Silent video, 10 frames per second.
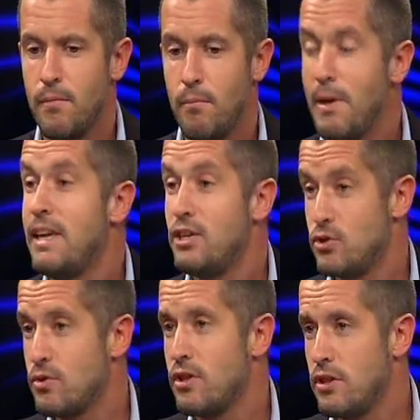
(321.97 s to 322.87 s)
Making
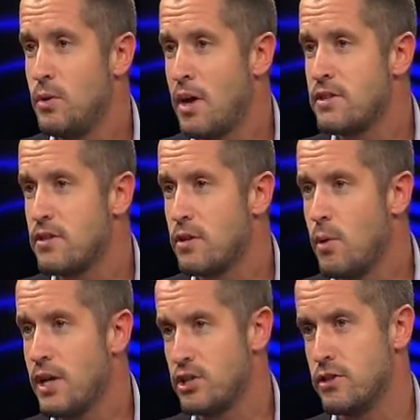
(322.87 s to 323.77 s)
sure that you answer the
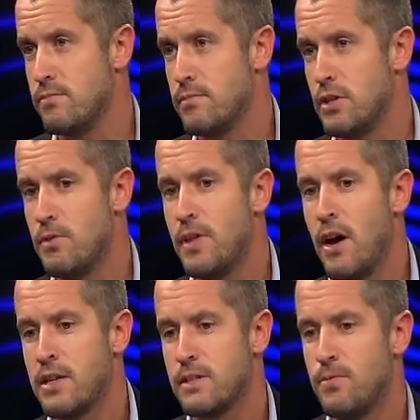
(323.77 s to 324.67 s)
question. You know, if they
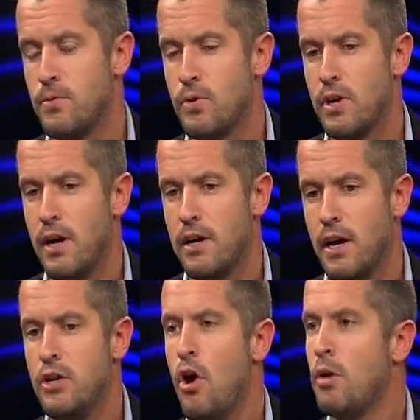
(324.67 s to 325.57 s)
ask for a
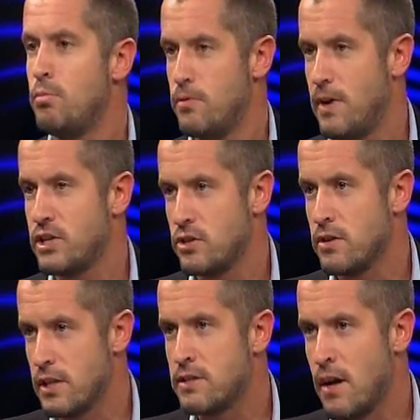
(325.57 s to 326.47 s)
non-professional
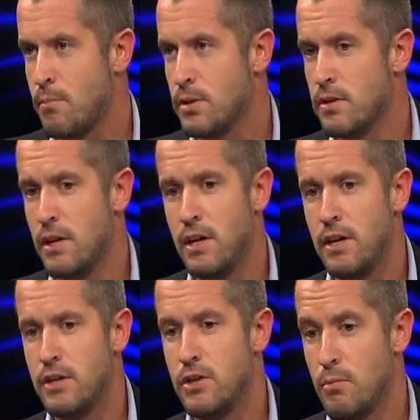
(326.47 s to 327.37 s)
example,
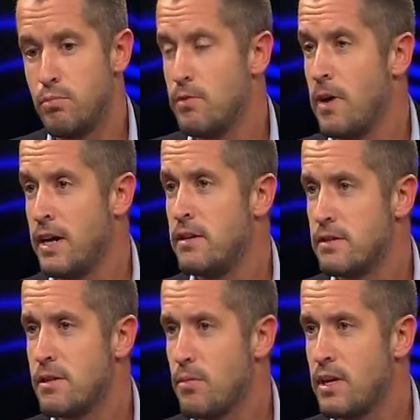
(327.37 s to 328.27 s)
don't provide
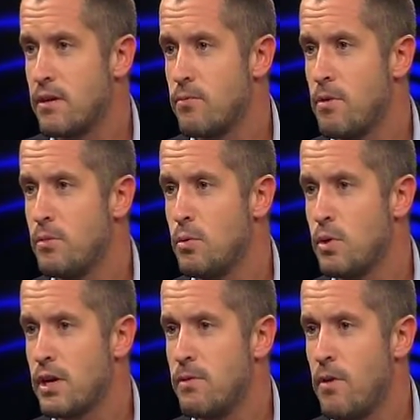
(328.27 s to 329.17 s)
something from your
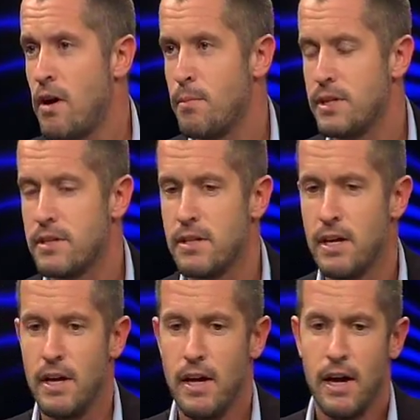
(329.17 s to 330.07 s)
work environment.
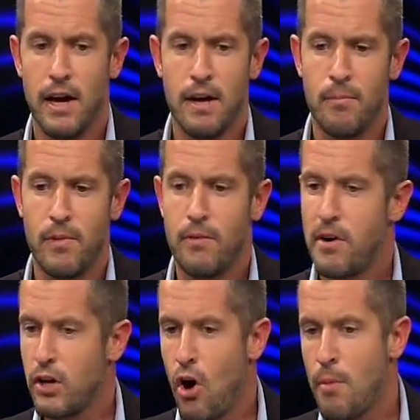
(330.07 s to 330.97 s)
A
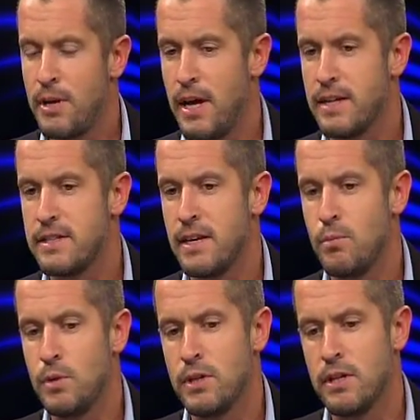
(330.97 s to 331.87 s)
very common essay
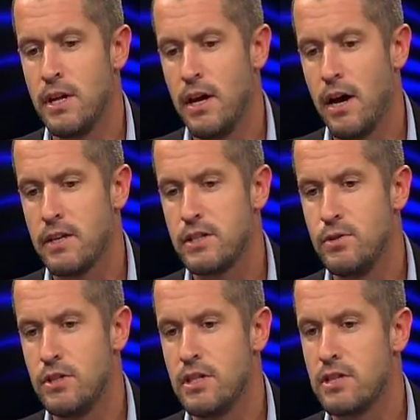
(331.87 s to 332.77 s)
will ask you
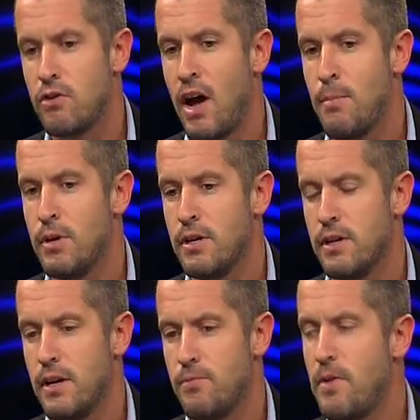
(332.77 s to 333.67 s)
to describe
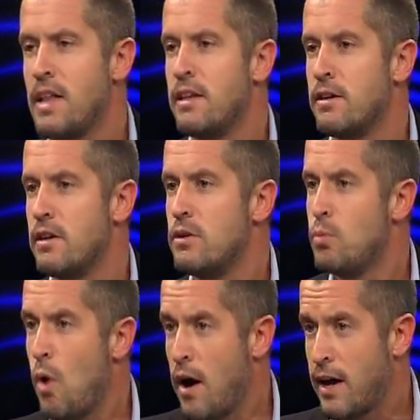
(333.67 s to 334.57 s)
a failure and
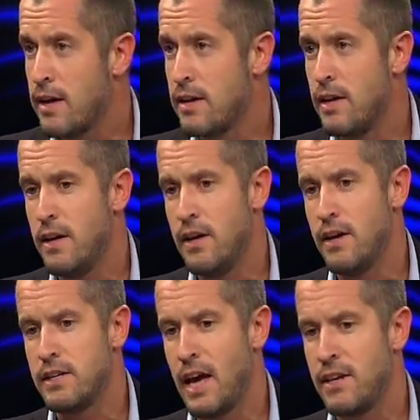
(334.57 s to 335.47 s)
why.
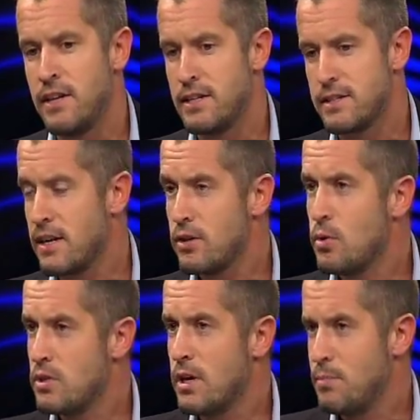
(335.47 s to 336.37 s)
And candidates get
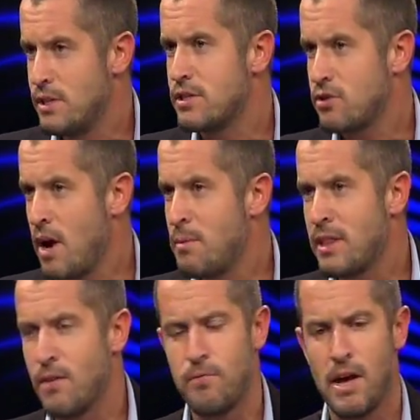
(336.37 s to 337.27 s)
caught up in describing
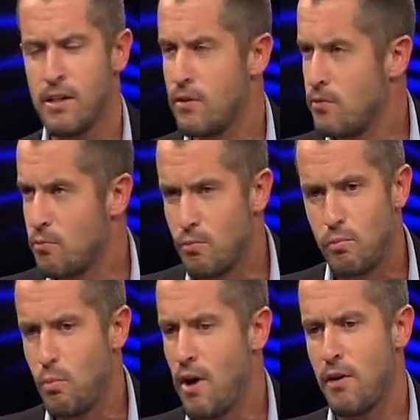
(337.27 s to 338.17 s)
that failure, of
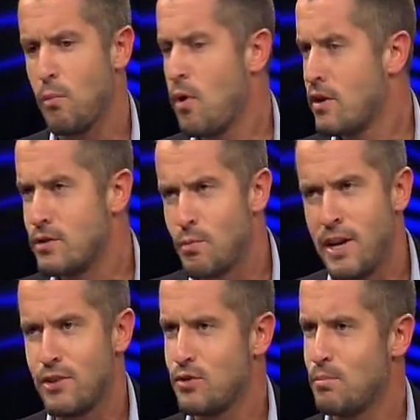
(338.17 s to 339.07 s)
where it was, when
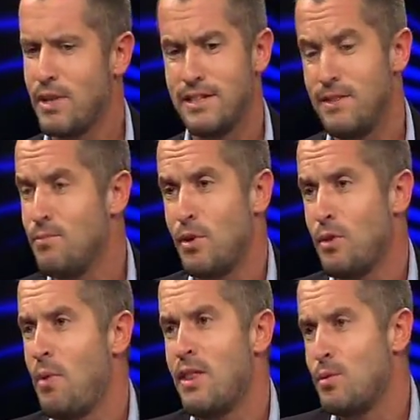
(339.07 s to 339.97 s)
it took place, even what the
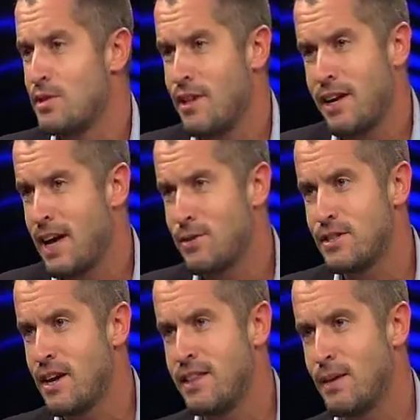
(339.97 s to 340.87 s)
weather was like
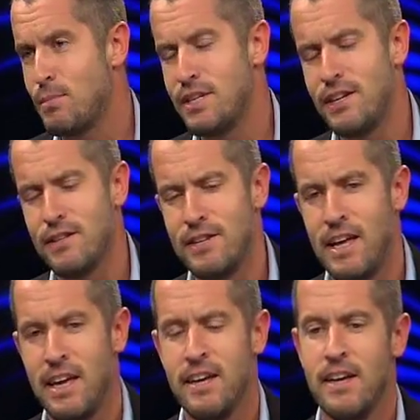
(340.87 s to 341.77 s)
outside that particular
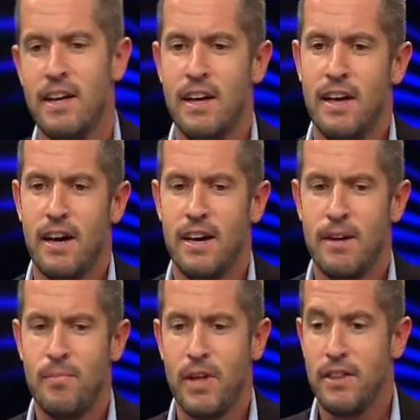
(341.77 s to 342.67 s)
day.
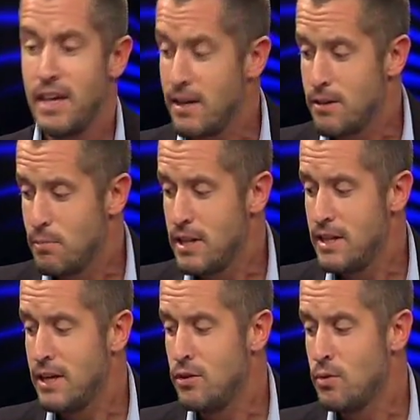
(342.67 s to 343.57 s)
And they completely
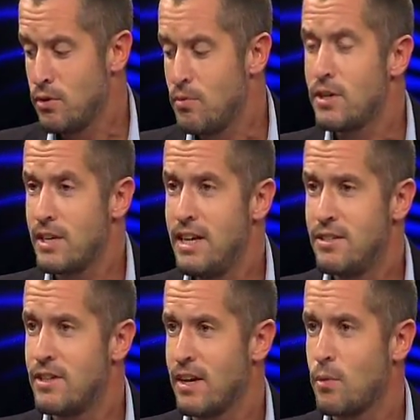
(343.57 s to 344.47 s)
ignore the real key
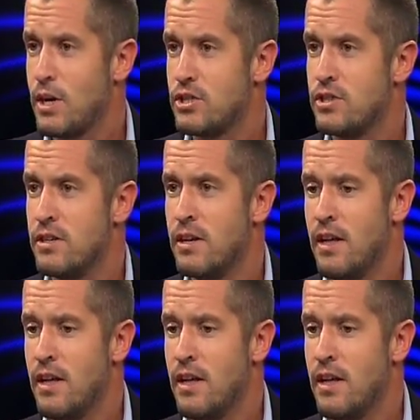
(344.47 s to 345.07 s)
to that question,